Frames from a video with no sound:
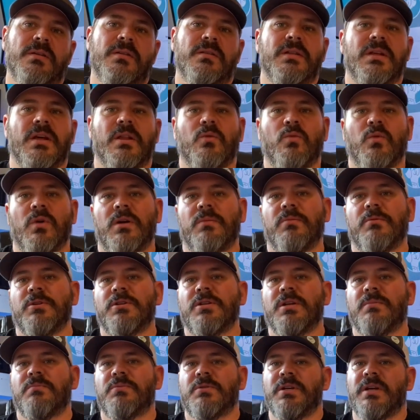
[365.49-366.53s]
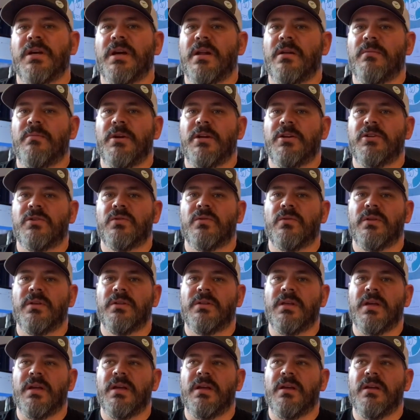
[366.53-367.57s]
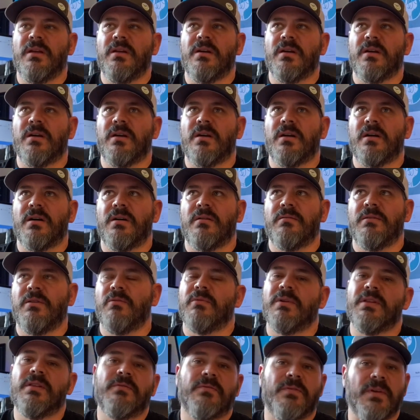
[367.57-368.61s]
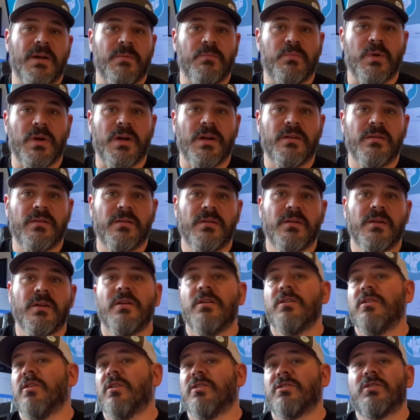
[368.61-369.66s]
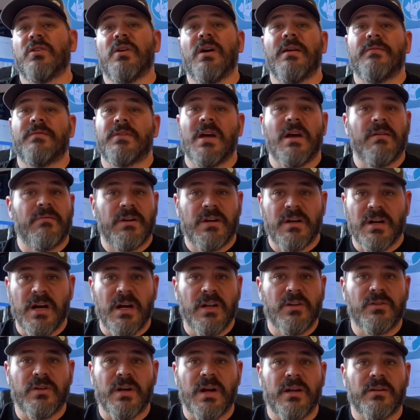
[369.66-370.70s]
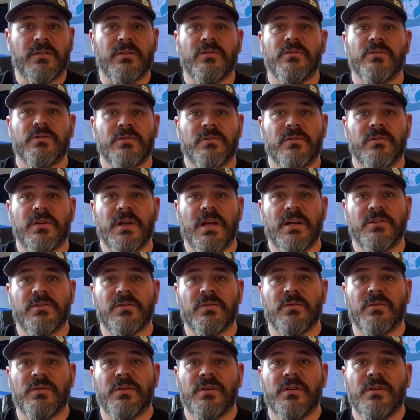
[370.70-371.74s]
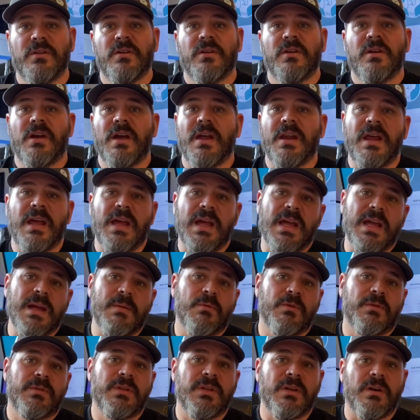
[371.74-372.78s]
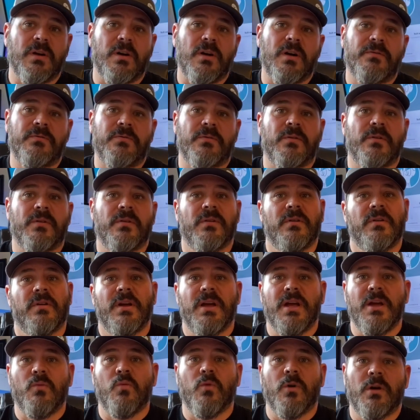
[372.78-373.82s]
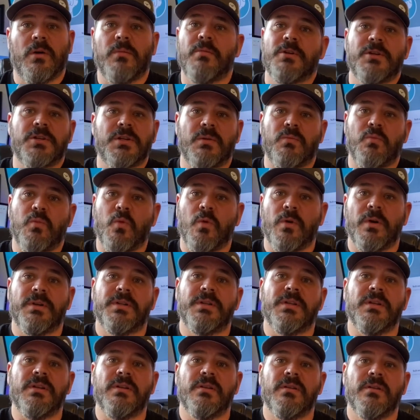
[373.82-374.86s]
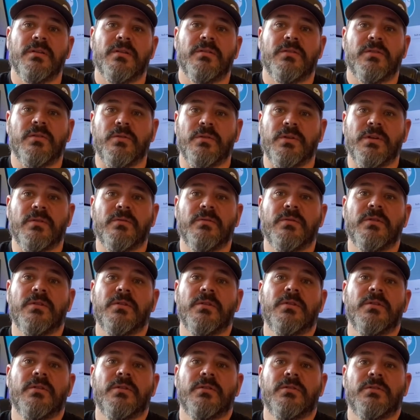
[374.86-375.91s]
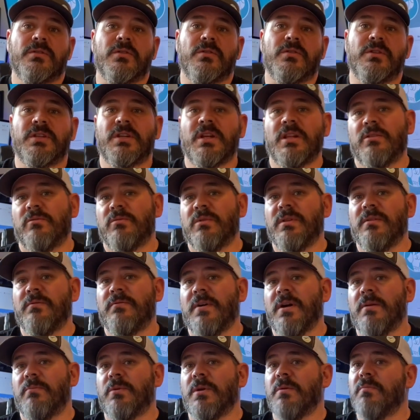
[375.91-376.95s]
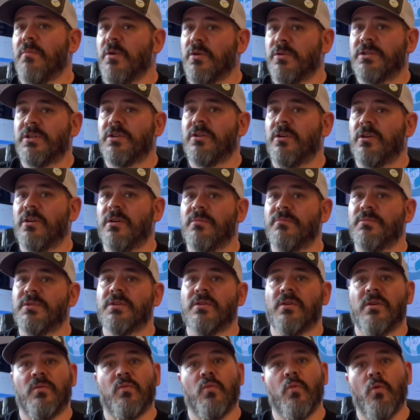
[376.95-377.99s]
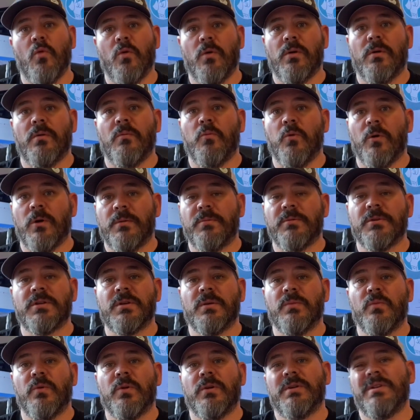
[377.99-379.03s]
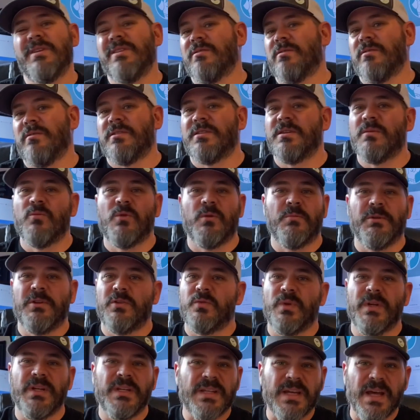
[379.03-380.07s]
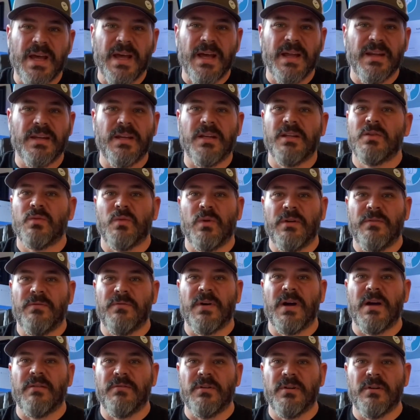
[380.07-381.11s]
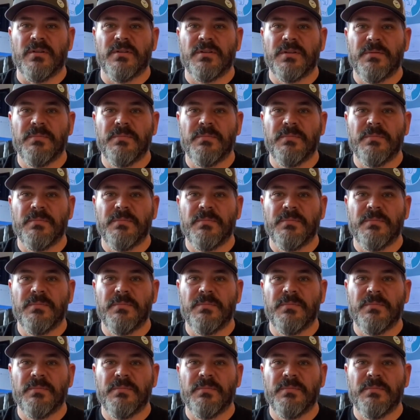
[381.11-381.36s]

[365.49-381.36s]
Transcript: Now the workmanships, you got to make sure that you read the fine print. You also have to have a contractor who's credentialed and able to offer a workmanship warranty to you. So you just have to read the fine print. Most terms on workmanship warranties are somewhere between 10 and 25 years.